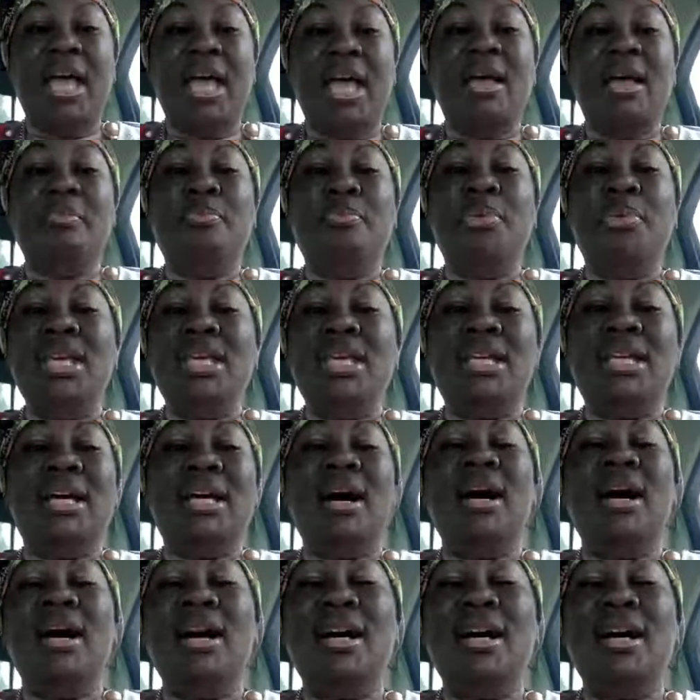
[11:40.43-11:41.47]

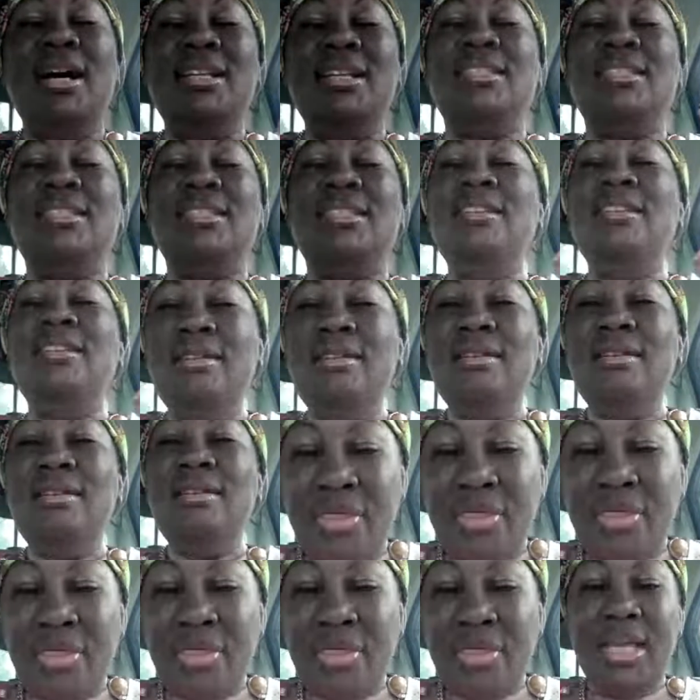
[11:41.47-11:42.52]
because
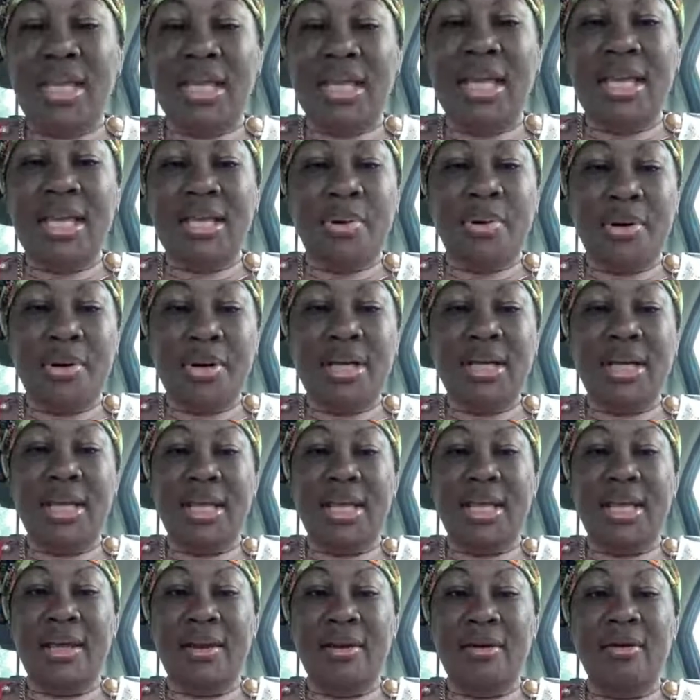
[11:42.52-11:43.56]
nothing is put
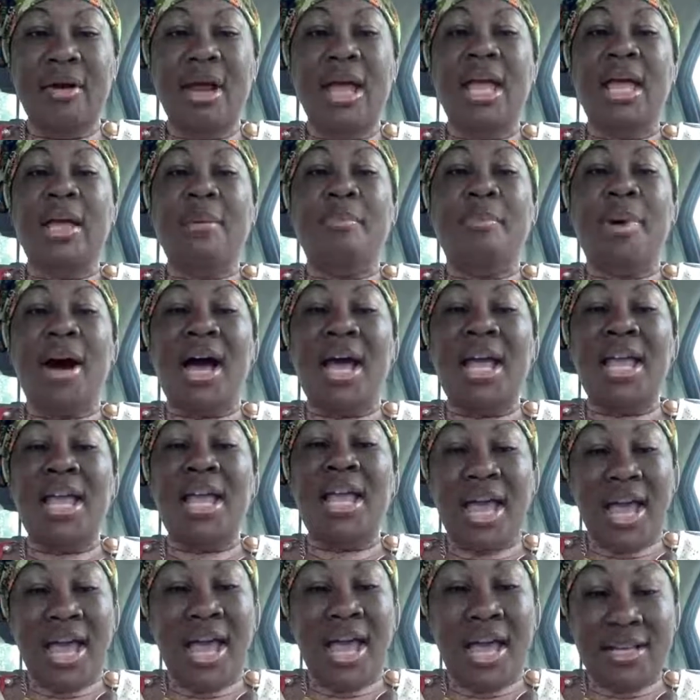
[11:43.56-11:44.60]
here by
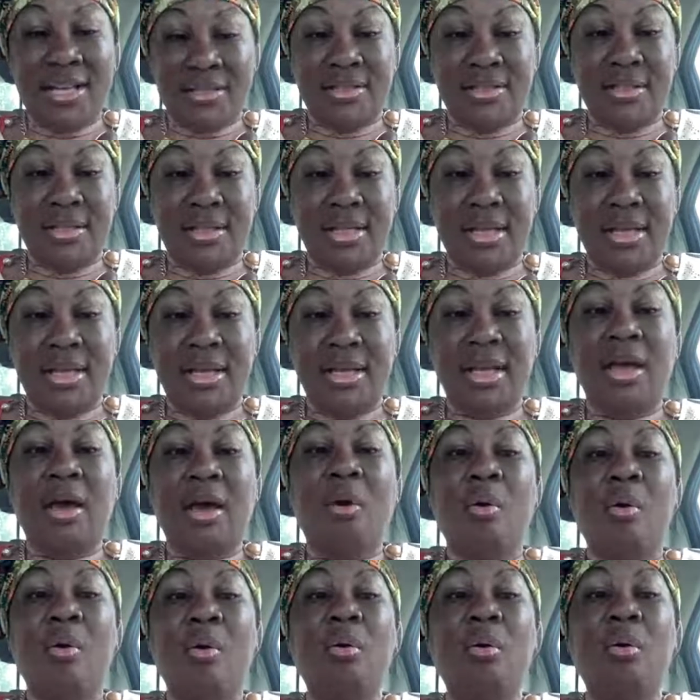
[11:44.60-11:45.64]
accident
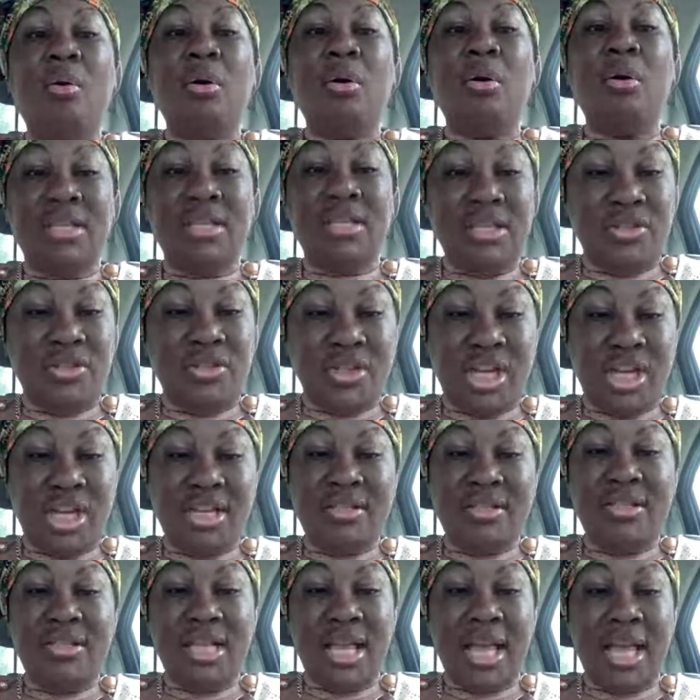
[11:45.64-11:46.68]
or to
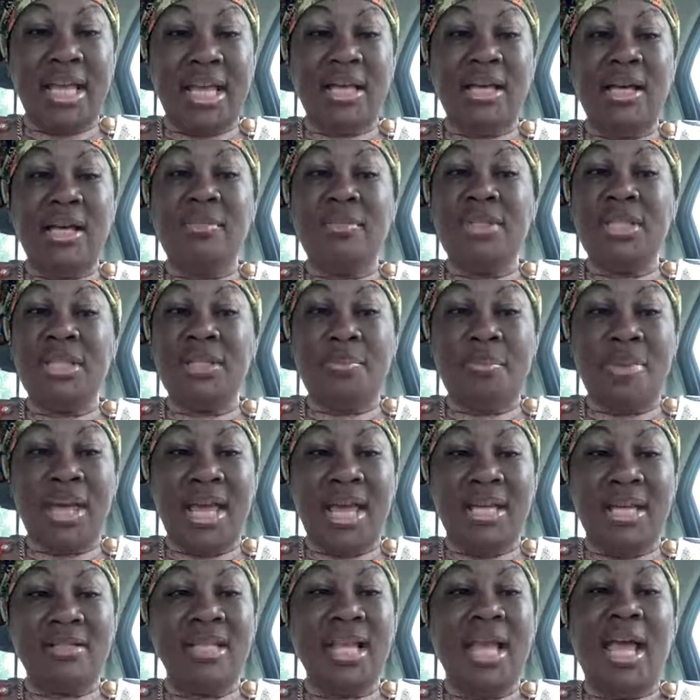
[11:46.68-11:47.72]
just take up
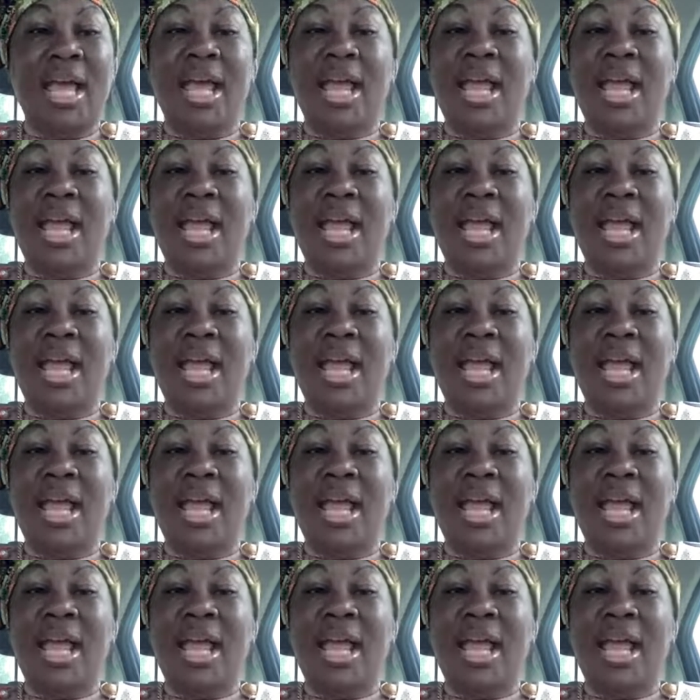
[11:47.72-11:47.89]
space.